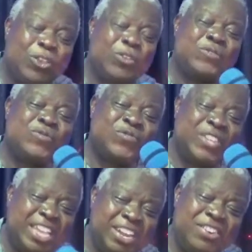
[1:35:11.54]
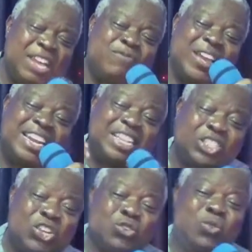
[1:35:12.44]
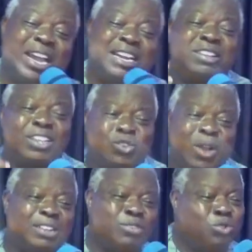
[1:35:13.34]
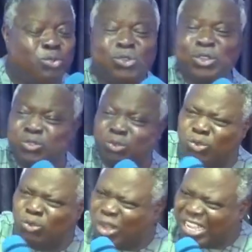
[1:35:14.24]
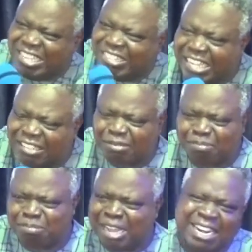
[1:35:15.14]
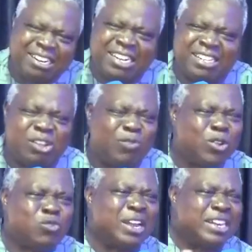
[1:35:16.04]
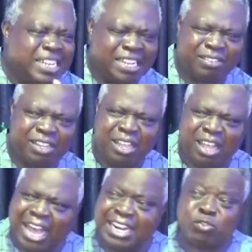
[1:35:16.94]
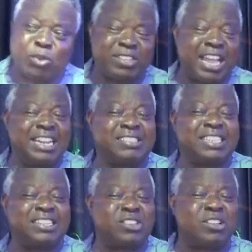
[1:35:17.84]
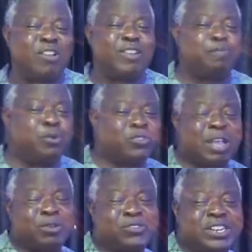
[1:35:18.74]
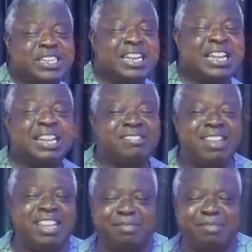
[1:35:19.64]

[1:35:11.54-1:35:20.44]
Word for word: the revelation you are you are you you you, you are eating, by the reason of what you are reading, and it was a result of the books I was reading at that time.